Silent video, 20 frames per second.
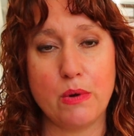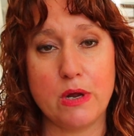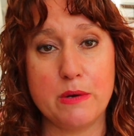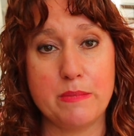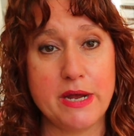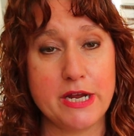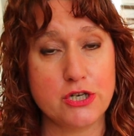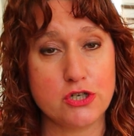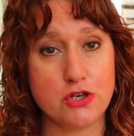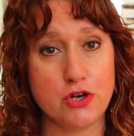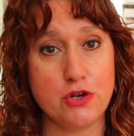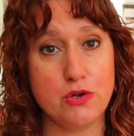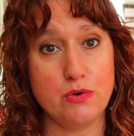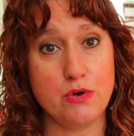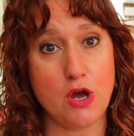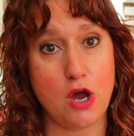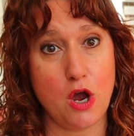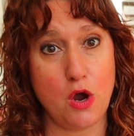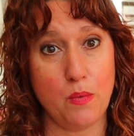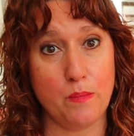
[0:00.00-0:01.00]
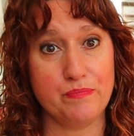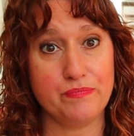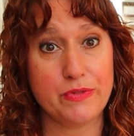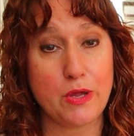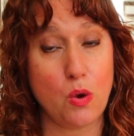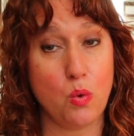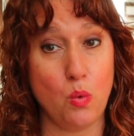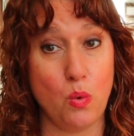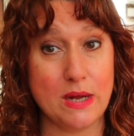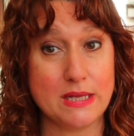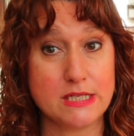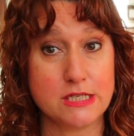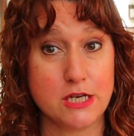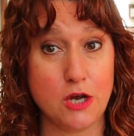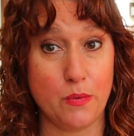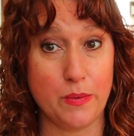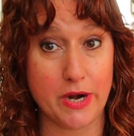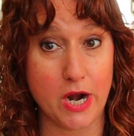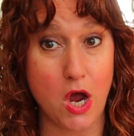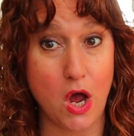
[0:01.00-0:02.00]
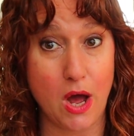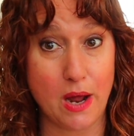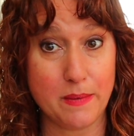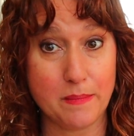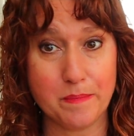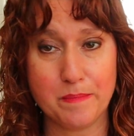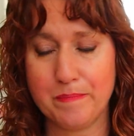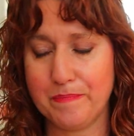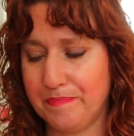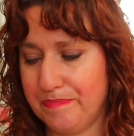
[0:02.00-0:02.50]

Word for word: I want to make sure you know what's going on.